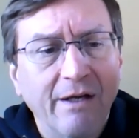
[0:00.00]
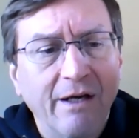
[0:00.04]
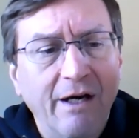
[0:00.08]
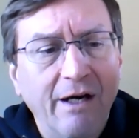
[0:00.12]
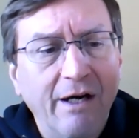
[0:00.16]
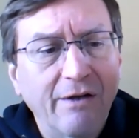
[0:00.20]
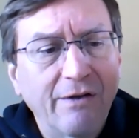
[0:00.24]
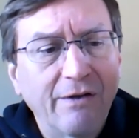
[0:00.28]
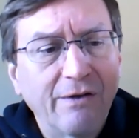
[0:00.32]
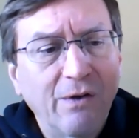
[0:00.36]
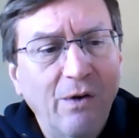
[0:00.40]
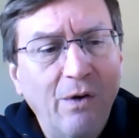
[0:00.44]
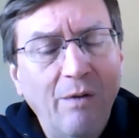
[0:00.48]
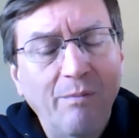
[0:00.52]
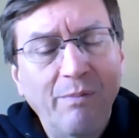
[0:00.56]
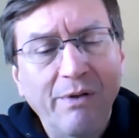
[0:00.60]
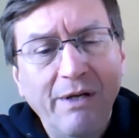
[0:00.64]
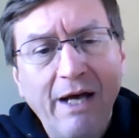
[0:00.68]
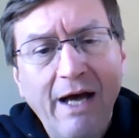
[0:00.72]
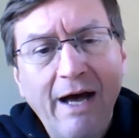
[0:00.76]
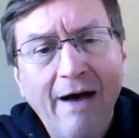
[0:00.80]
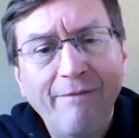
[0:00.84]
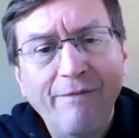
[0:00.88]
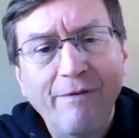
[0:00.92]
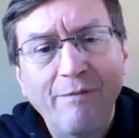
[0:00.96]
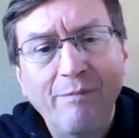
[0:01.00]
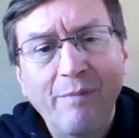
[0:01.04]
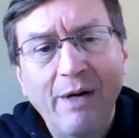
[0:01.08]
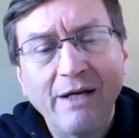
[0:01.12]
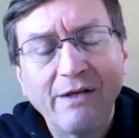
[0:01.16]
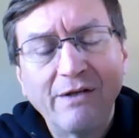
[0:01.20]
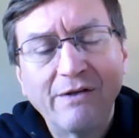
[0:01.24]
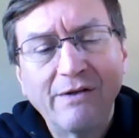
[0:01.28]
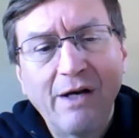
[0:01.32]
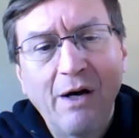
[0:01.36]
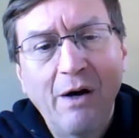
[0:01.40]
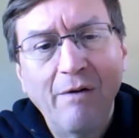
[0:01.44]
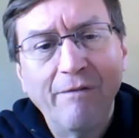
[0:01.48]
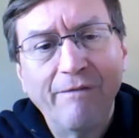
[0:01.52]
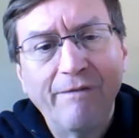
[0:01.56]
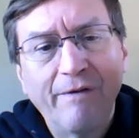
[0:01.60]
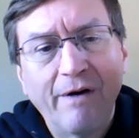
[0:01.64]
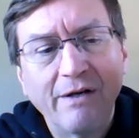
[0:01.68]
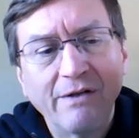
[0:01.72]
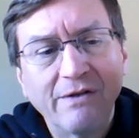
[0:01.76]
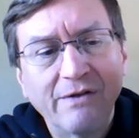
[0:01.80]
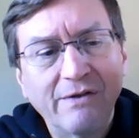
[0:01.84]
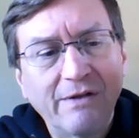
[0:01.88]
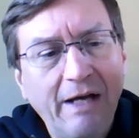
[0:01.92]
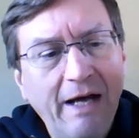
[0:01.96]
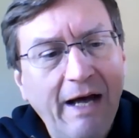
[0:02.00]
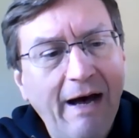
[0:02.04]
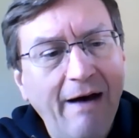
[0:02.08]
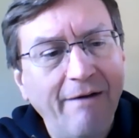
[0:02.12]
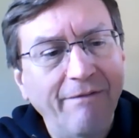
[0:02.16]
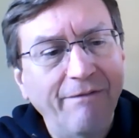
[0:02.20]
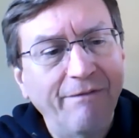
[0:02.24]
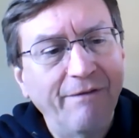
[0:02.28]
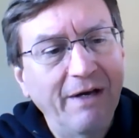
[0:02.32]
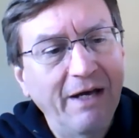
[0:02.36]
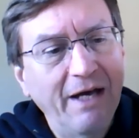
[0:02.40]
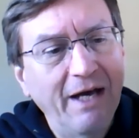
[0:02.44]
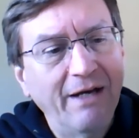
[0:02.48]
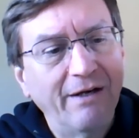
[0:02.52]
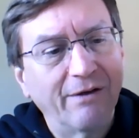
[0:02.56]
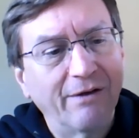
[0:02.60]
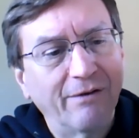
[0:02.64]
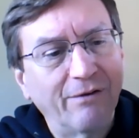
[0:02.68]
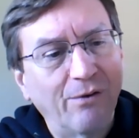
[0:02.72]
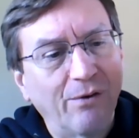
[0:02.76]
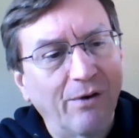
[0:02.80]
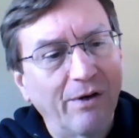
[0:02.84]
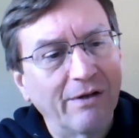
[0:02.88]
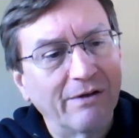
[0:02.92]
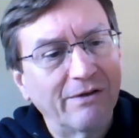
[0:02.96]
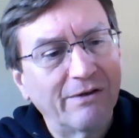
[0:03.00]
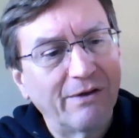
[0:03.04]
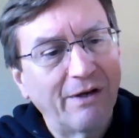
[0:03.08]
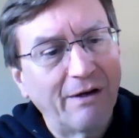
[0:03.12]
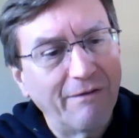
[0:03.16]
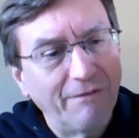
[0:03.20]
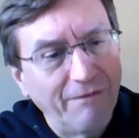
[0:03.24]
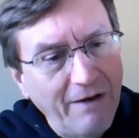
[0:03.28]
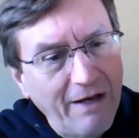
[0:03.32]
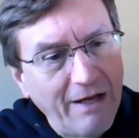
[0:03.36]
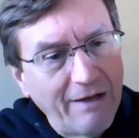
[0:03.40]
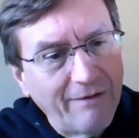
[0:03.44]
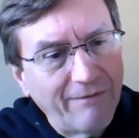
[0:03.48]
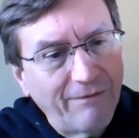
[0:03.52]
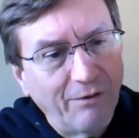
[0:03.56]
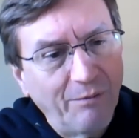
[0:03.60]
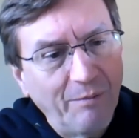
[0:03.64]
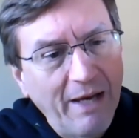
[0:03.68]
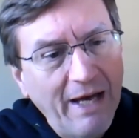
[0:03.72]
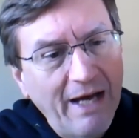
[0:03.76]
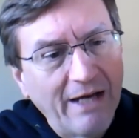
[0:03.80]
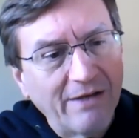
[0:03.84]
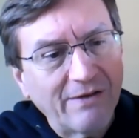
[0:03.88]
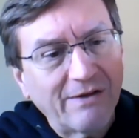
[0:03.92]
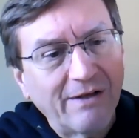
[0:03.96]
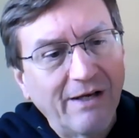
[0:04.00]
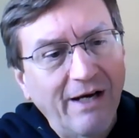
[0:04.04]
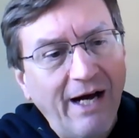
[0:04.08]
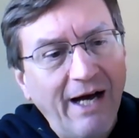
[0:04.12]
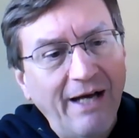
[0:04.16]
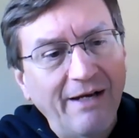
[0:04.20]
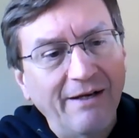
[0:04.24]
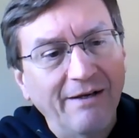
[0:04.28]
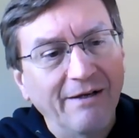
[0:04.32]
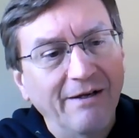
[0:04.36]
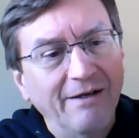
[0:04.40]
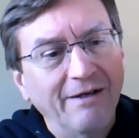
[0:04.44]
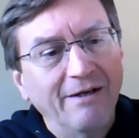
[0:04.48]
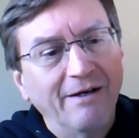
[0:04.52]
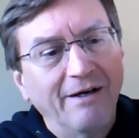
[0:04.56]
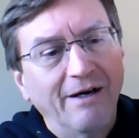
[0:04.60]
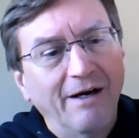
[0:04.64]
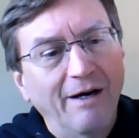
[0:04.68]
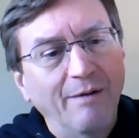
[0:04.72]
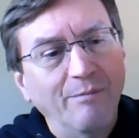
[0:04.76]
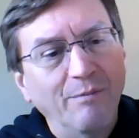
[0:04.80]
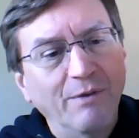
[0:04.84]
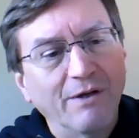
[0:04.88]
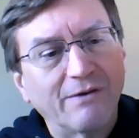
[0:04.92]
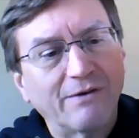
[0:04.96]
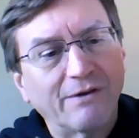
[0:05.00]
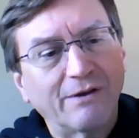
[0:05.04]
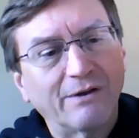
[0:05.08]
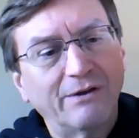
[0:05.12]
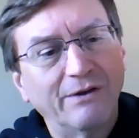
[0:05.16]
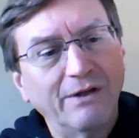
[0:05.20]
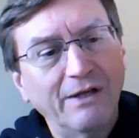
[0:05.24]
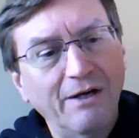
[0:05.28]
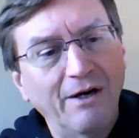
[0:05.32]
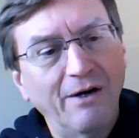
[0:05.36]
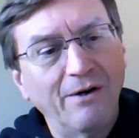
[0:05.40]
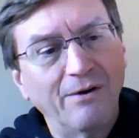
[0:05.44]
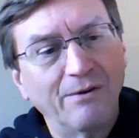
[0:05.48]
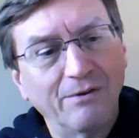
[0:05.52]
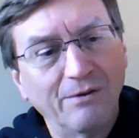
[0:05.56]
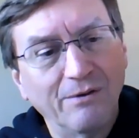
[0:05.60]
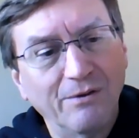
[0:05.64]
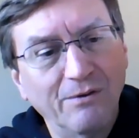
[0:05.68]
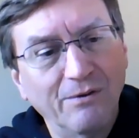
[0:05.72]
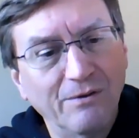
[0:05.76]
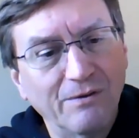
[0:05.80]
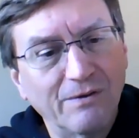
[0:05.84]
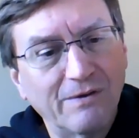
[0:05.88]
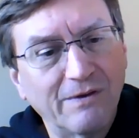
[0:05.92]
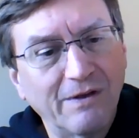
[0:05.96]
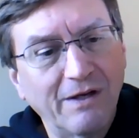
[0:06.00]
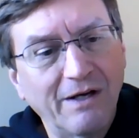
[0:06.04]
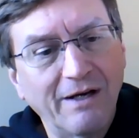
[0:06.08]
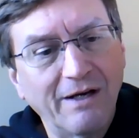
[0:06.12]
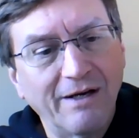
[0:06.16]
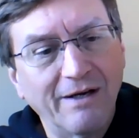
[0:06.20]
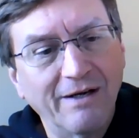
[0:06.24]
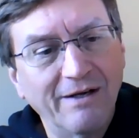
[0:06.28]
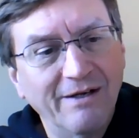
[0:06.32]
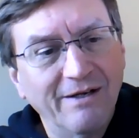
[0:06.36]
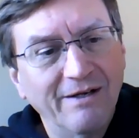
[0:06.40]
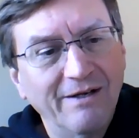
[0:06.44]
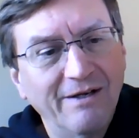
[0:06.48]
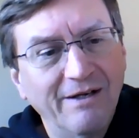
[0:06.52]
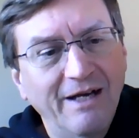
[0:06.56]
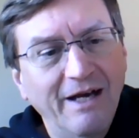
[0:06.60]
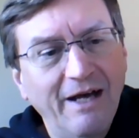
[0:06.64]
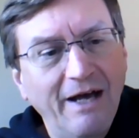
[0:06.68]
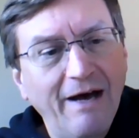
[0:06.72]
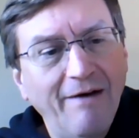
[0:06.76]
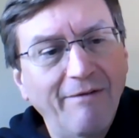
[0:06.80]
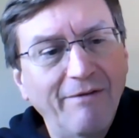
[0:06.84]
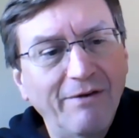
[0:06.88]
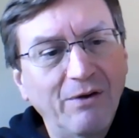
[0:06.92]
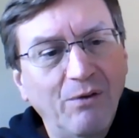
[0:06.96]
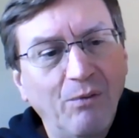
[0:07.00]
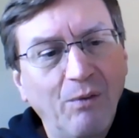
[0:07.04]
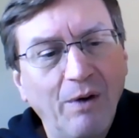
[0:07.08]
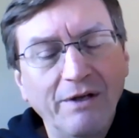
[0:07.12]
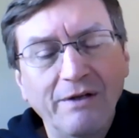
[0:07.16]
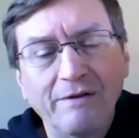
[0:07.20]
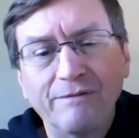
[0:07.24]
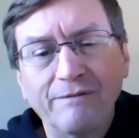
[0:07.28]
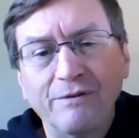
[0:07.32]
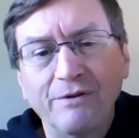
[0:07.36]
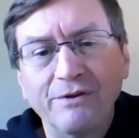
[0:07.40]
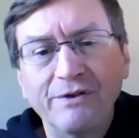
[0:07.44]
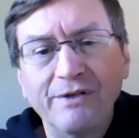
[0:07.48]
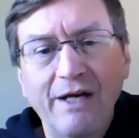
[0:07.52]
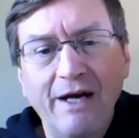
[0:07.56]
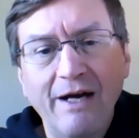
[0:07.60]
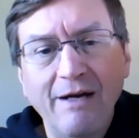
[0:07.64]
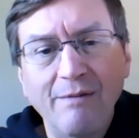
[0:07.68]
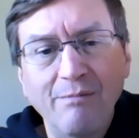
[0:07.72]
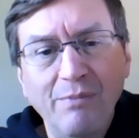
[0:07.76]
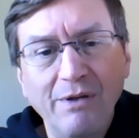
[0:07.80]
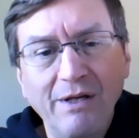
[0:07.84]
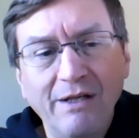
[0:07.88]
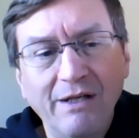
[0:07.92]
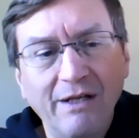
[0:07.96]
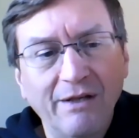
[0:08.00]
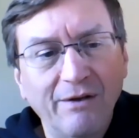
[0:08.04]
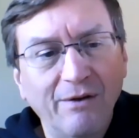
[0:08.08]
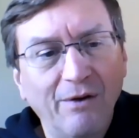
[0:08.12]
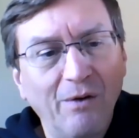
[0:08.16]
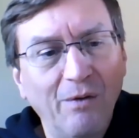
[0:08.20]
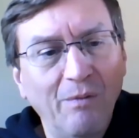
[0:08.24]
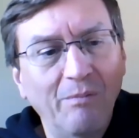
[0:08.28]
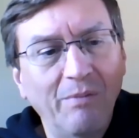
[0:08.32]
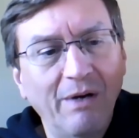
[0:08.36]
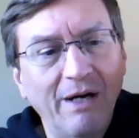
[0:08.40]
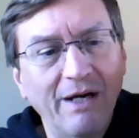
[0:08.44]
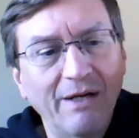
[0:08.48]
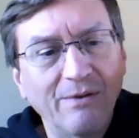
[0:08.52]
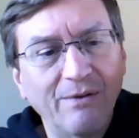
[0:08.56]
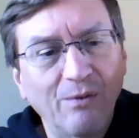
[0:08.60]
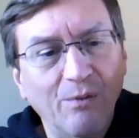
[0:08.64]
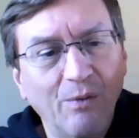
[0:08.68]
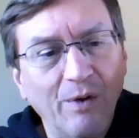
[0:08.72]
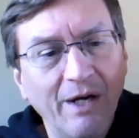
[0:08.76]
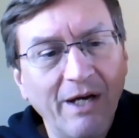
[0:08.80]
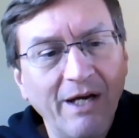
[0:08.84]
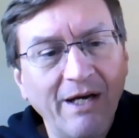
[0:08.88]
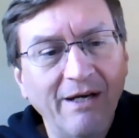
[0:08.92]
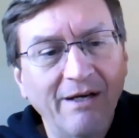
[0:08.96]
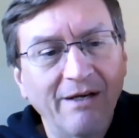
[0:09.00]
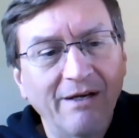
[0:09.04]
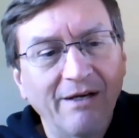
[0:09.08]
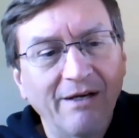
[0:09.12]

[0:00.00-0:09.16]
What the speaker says: So on behalf of myself, our staff, and of course our faithful mascot, Miss Cleo, who's having a wonderful time being at home, by the way.